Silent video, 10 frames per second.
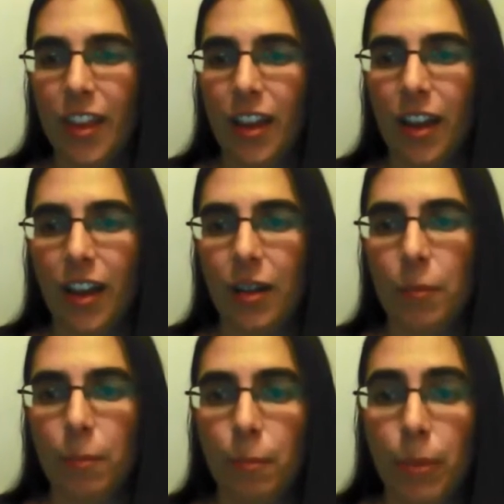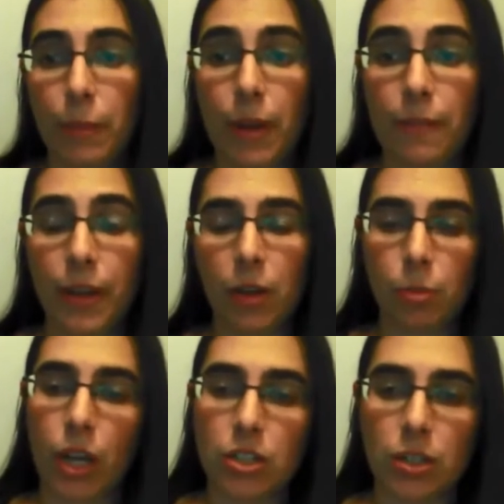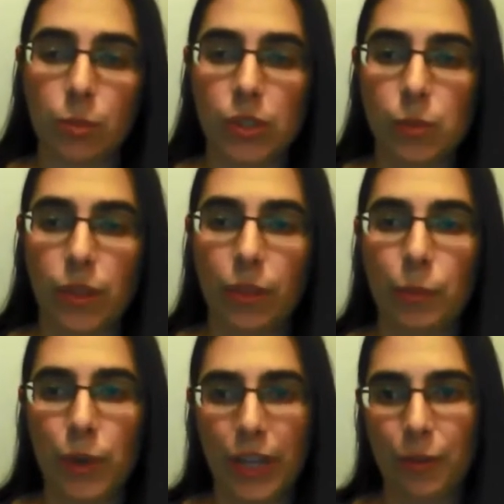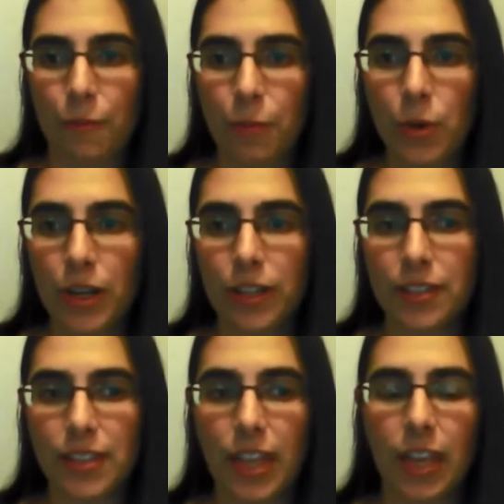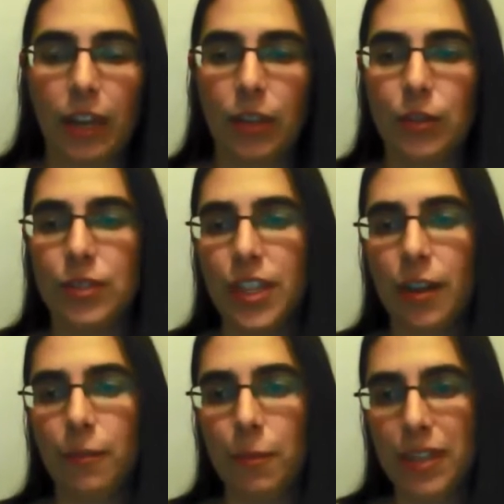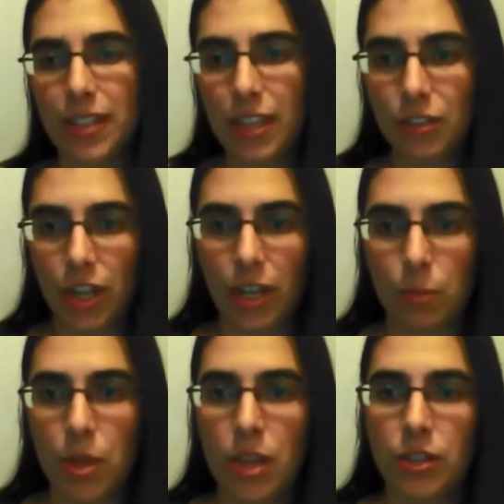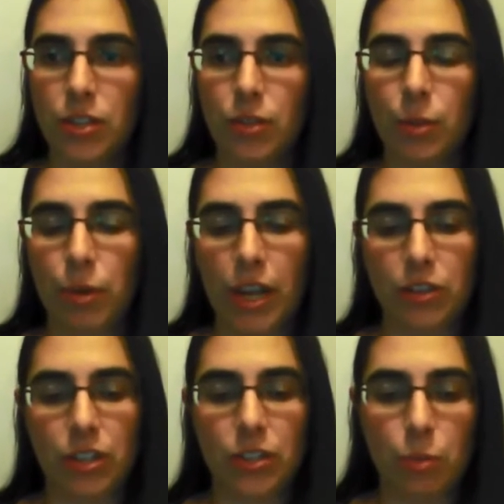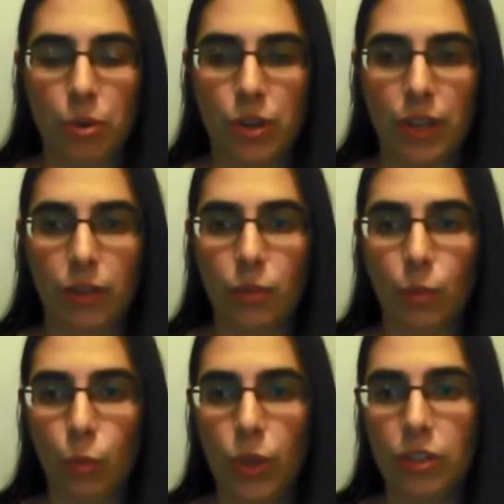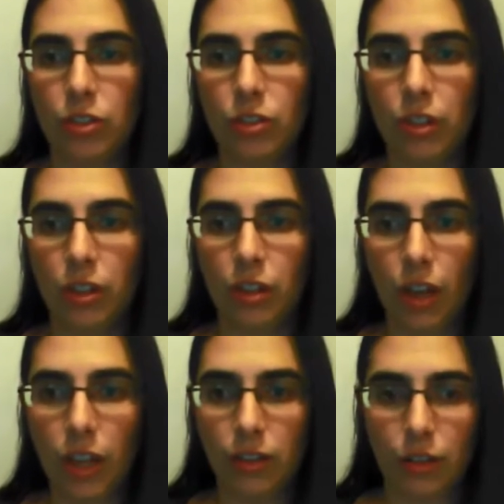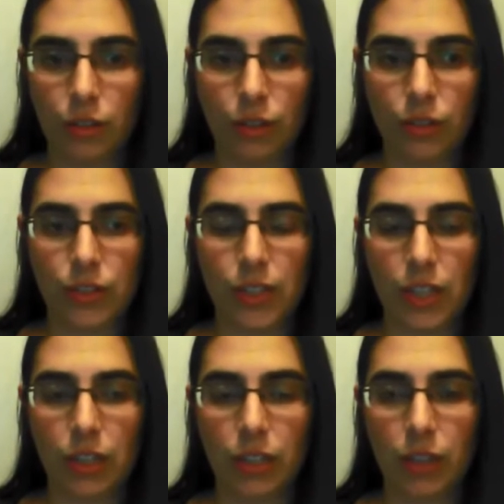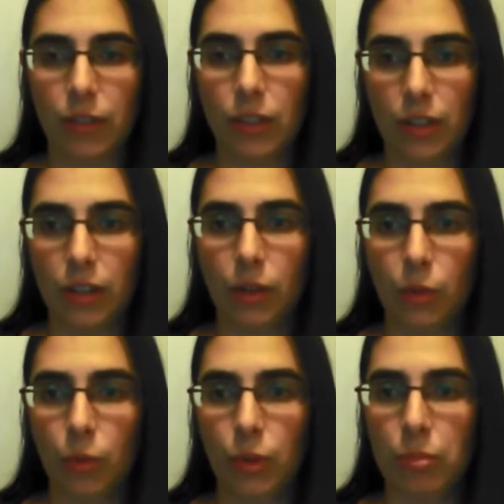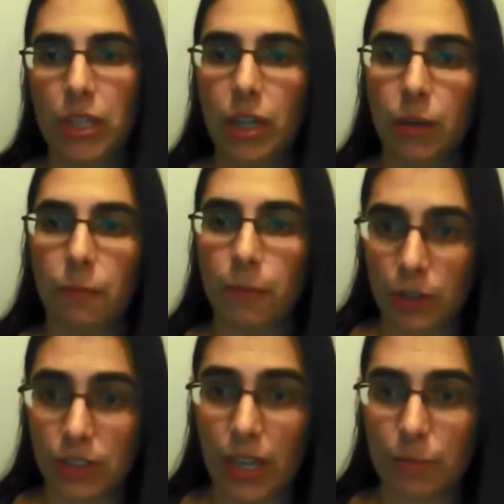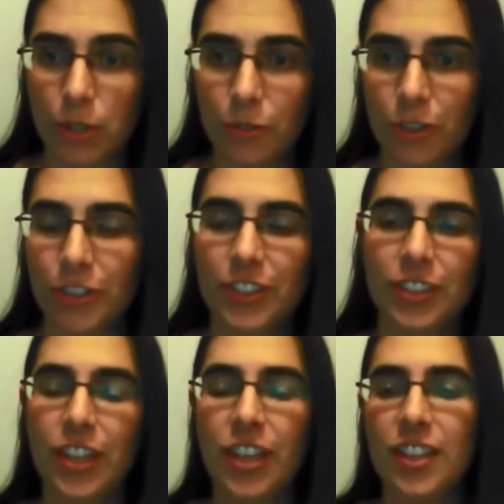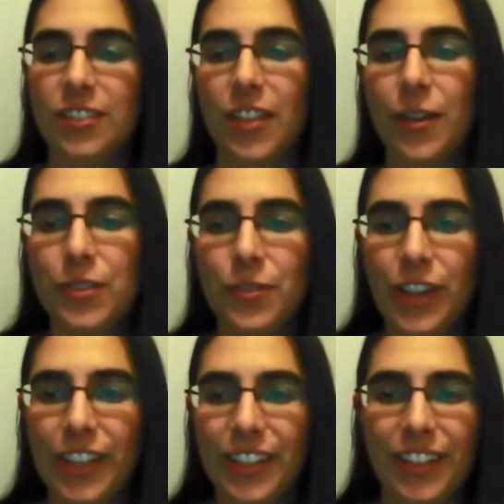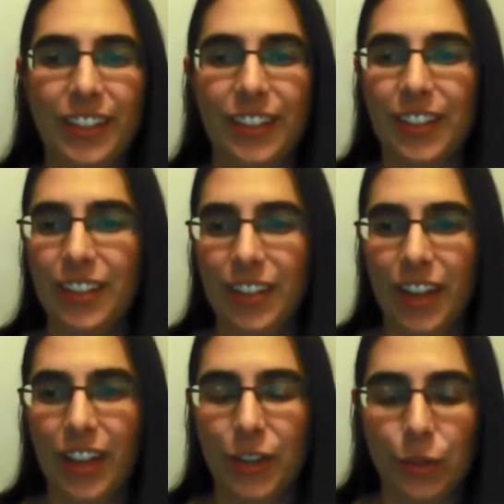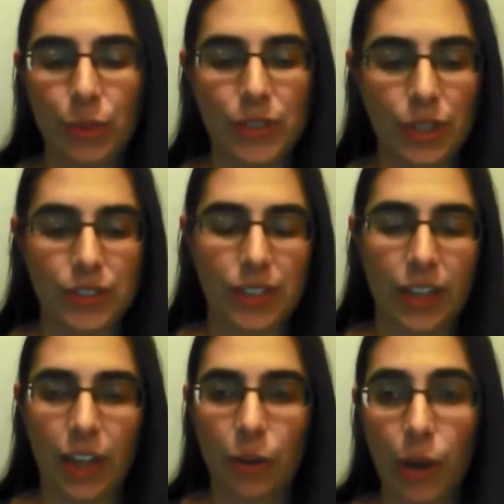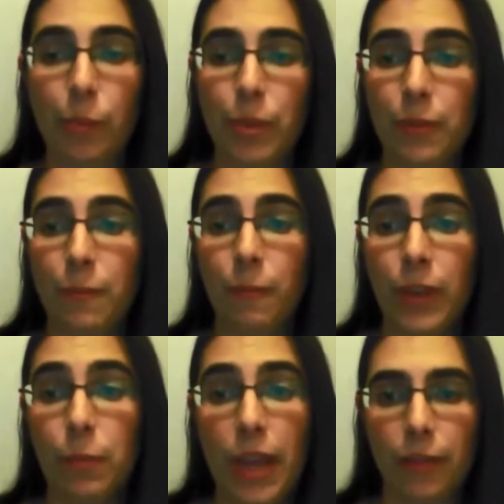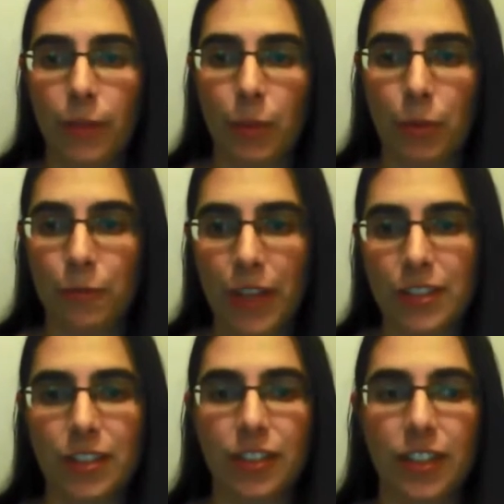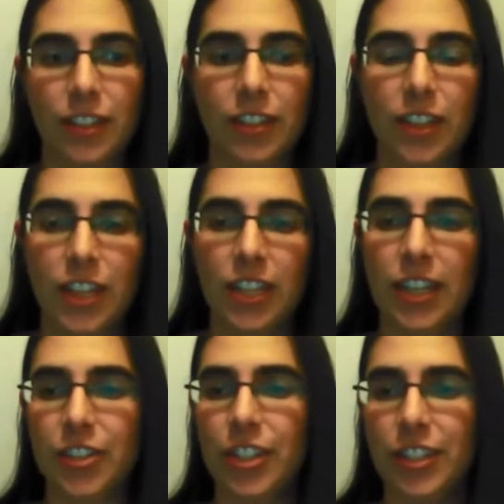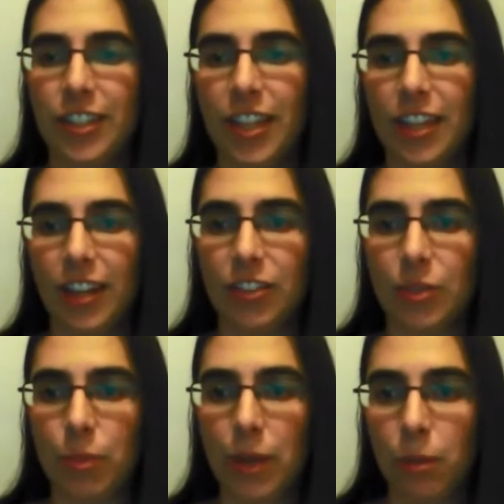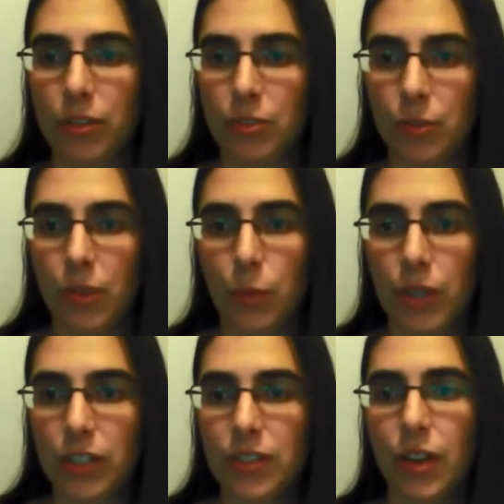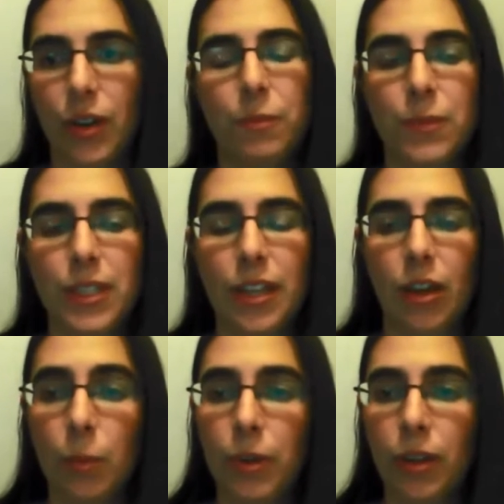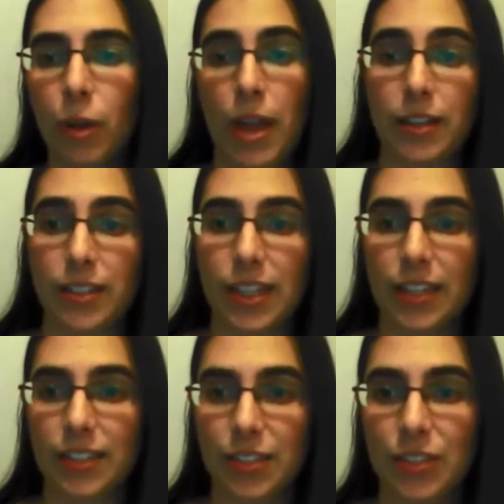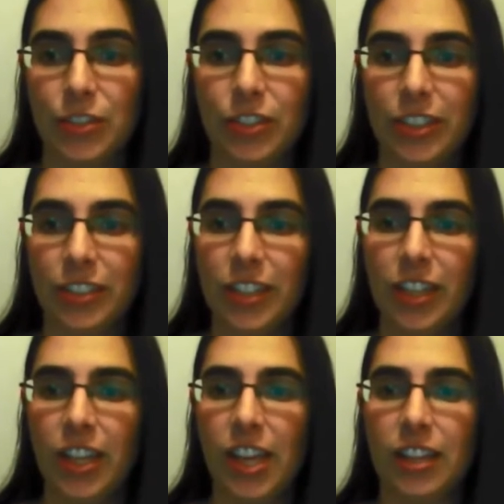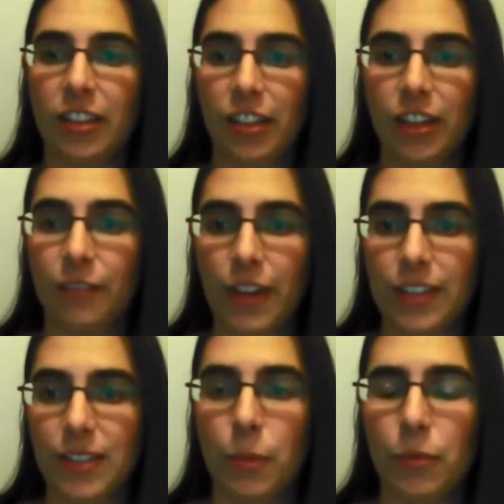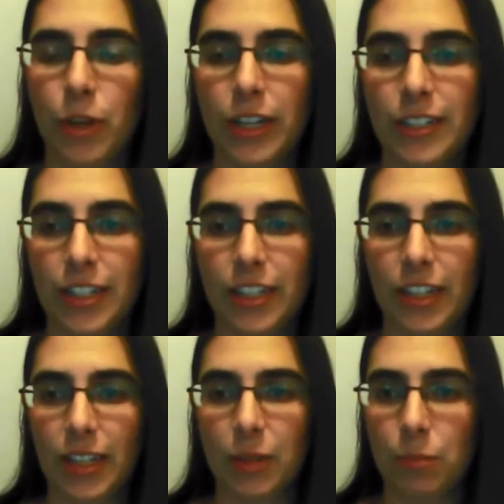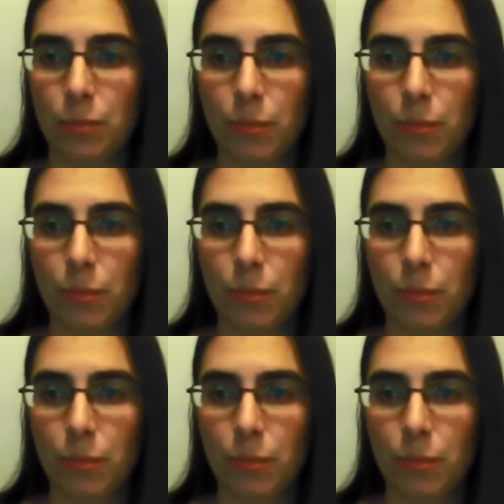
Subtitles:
But my final project was with Random Forest, and I used data from my day job to do a project to predict which non-donors in a given year would become first-time donors. So that was fun, and I got good results. I got great feedback from the professor, and he actually indicated I should publish the work, so I'm hoping to go back to that soon and clarify some of what I did and